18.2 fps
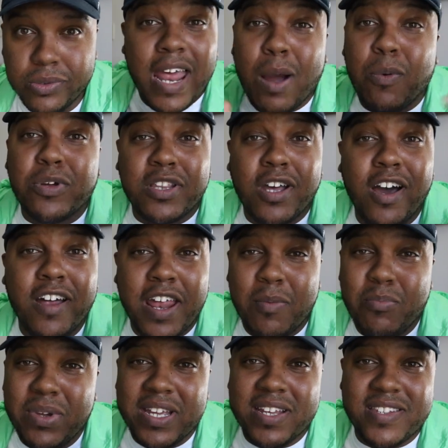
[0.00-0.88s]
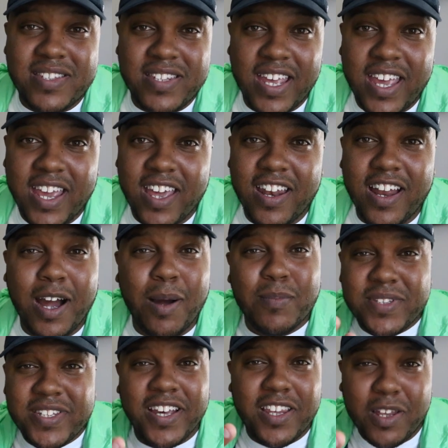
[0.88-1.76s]
Now, with all that being said,
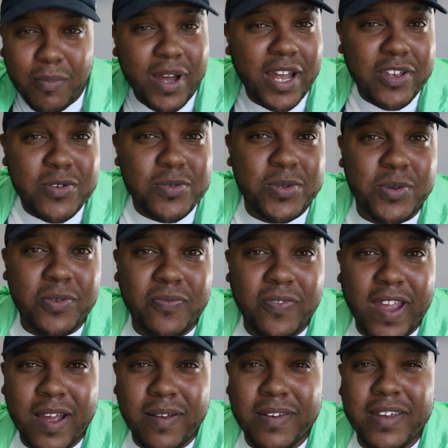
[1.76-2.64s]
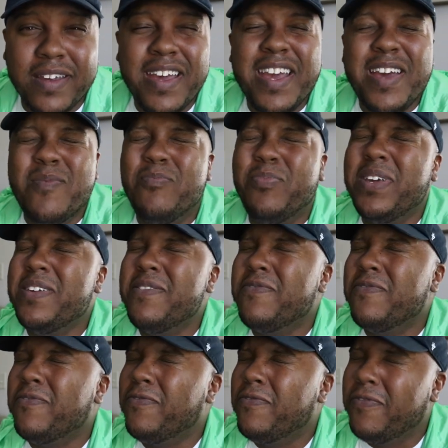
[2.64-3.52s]
I'm telling my YouTube family,
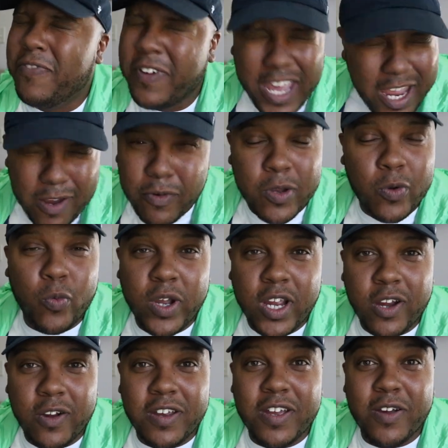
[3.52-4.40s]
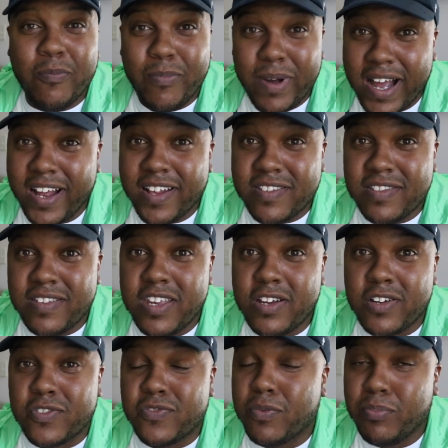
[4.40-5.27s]
be very weary of buying
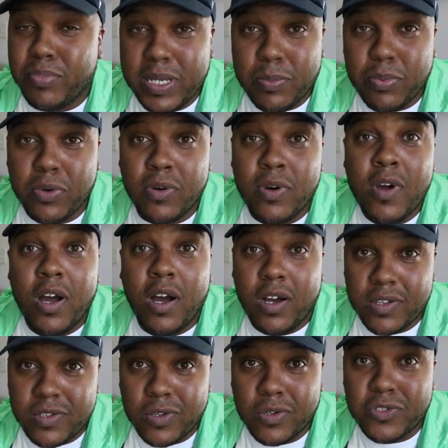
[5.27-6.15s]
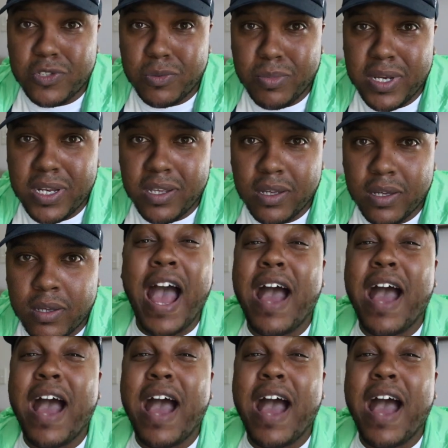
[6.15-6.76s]
sneakers from people on social media.